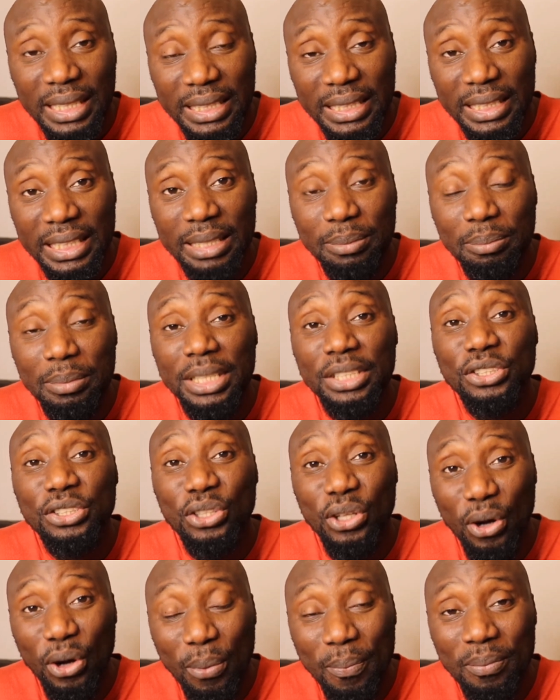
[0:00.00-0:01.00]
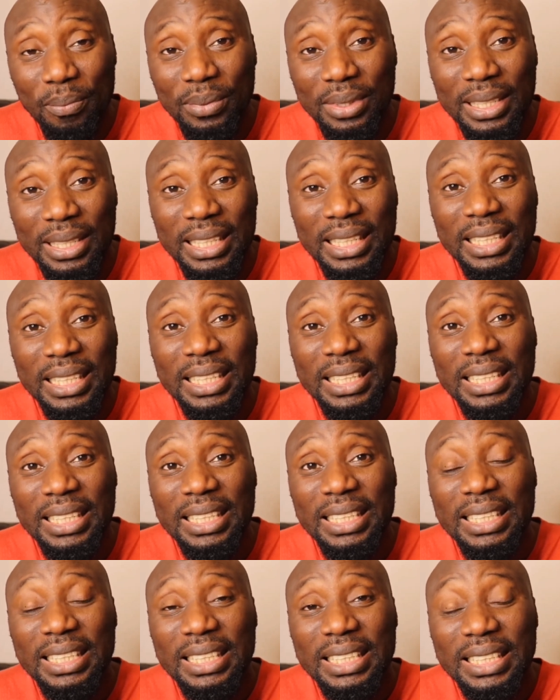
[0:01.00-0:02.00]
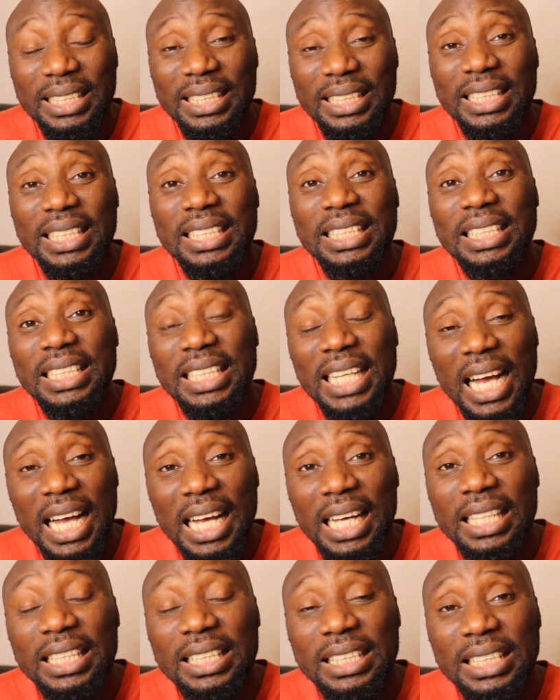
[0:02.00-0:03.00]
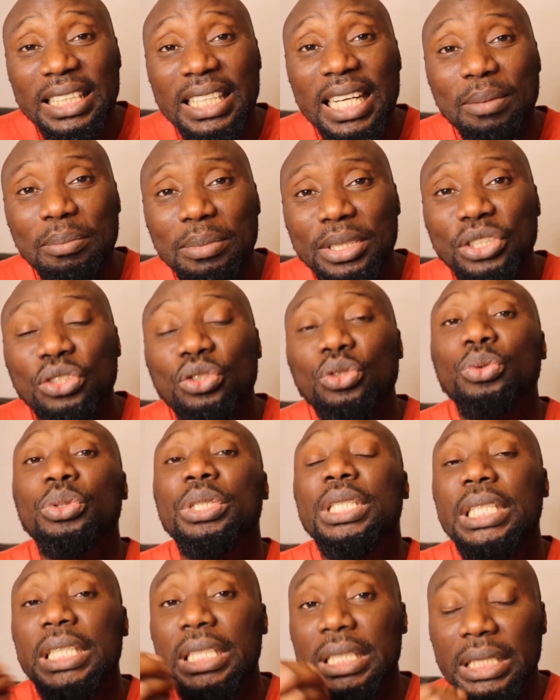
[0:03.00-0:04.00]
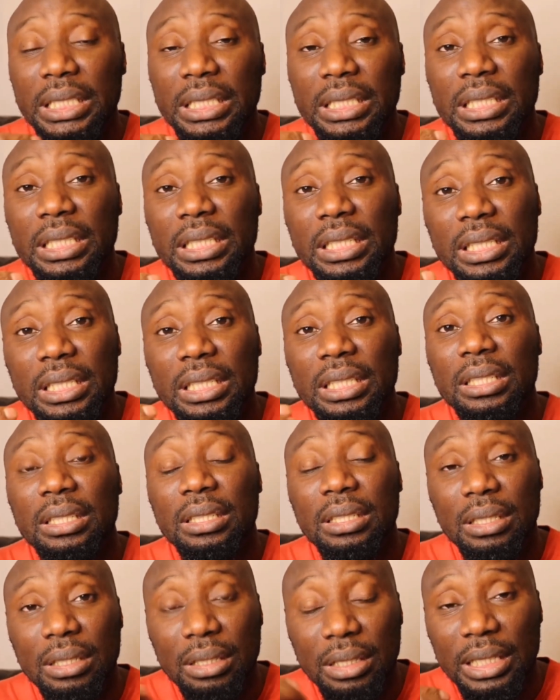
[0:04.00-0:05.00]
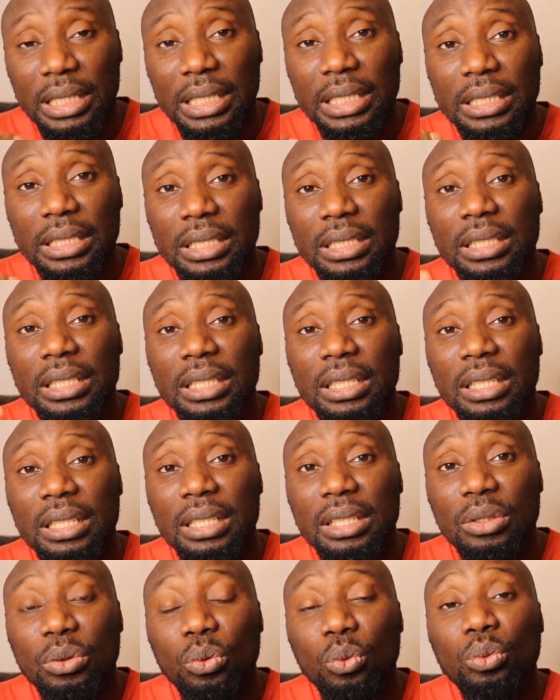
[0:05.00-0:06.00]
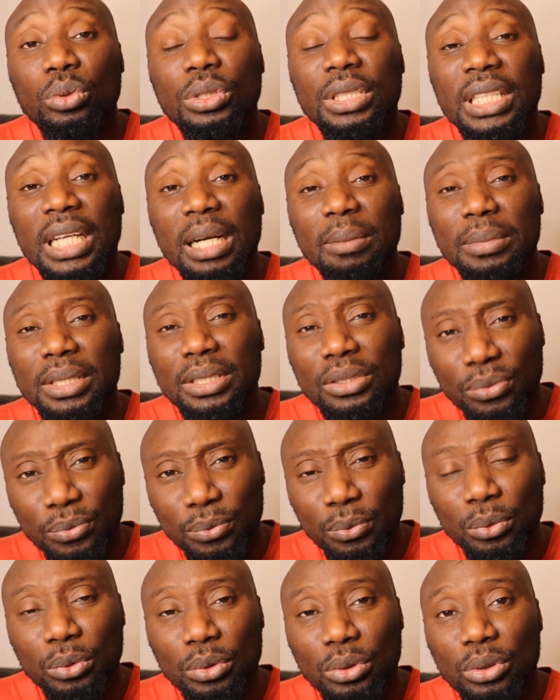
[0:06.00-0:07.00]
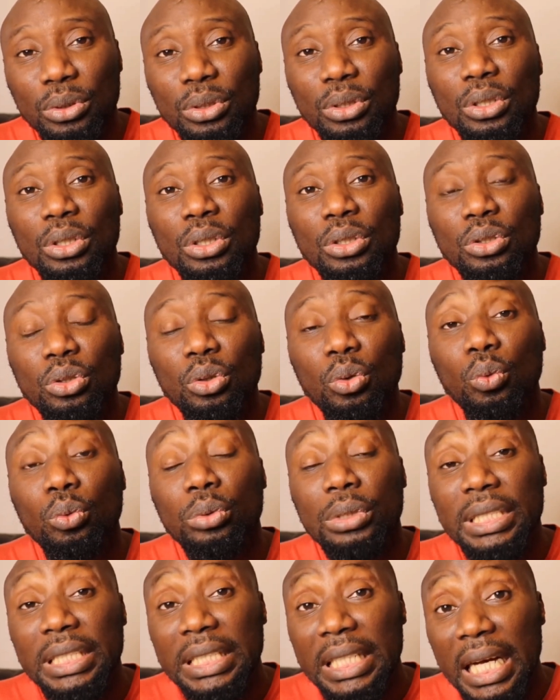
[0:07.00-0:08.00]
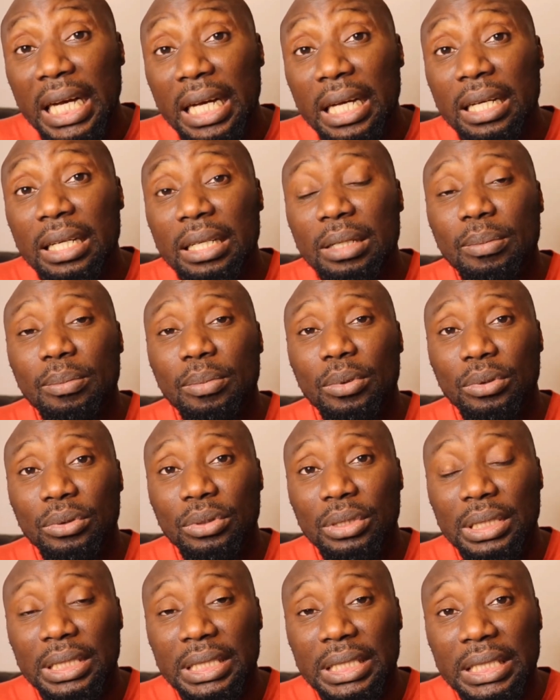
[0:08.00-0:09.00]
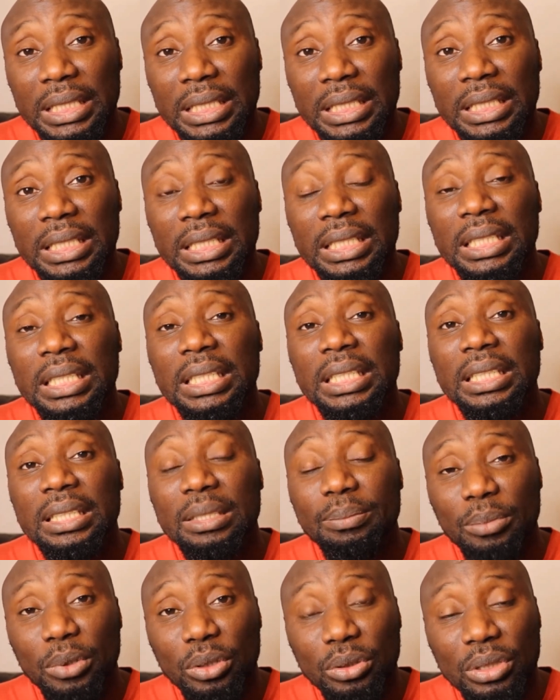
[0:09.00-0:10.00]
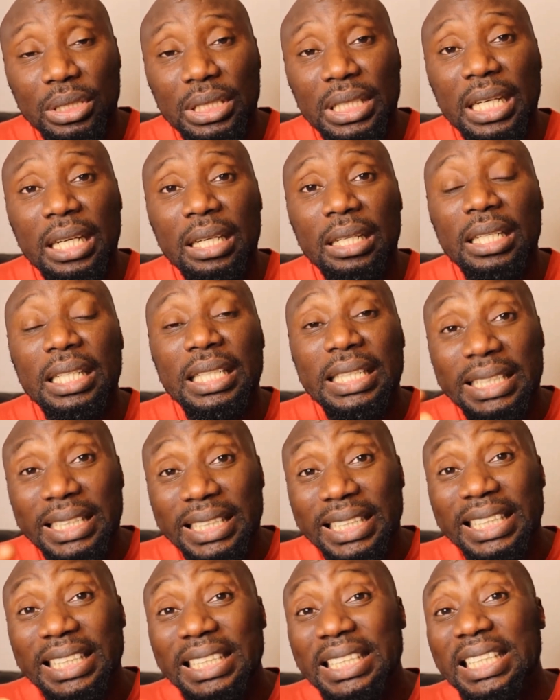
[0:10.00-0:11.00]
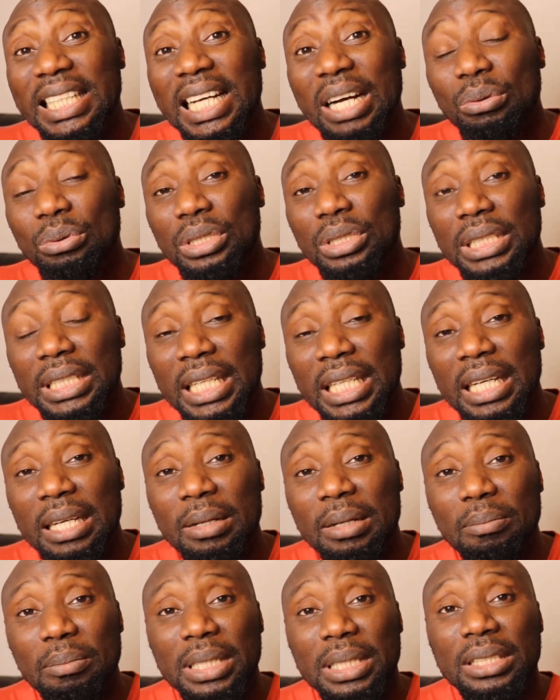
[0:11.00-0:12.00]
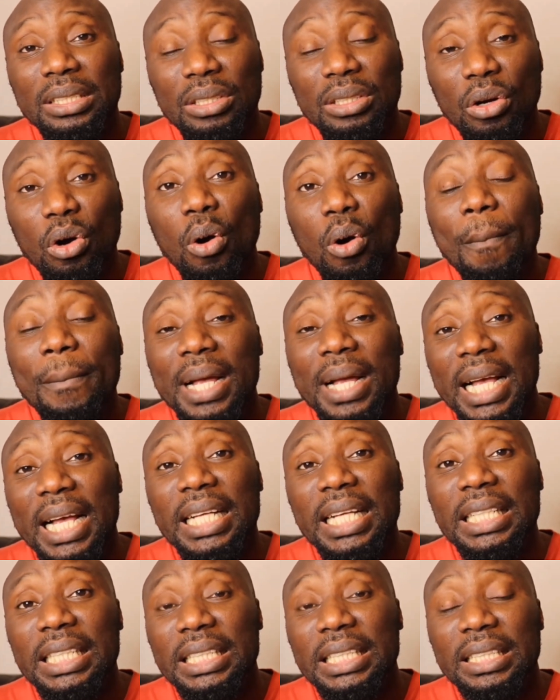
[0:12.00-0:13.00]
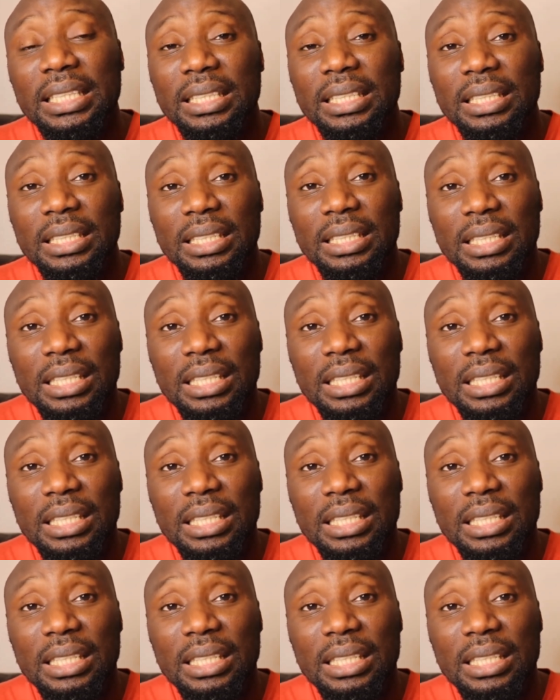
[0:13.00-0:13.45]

Di means come. Dia means to eat. Eat. Udia means food. So udia plus di plus dia. Udia means come and eat.